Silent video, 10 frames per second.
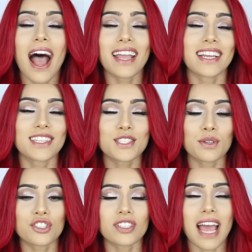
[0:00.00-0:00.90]
I get this
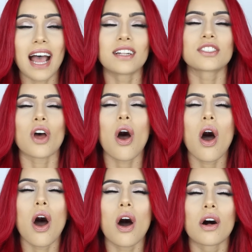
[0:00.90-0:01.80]
question asked
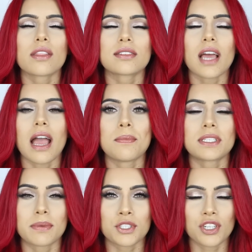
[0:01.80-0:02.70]
all the time,
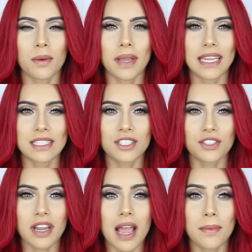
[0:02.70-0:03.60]
especially on my
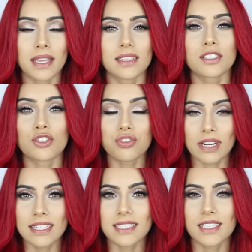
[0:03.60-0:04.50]
Instagram. It's
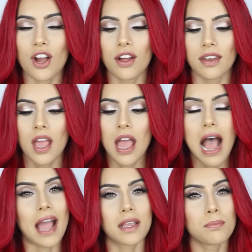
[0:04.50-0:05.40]
crazy.
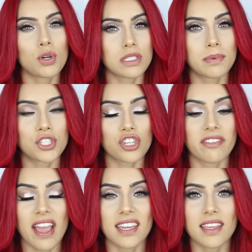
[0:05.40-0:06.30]
I can post a picture
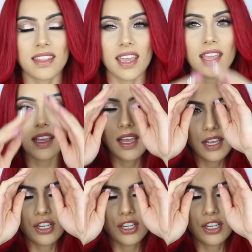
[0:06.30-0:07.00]
of anything.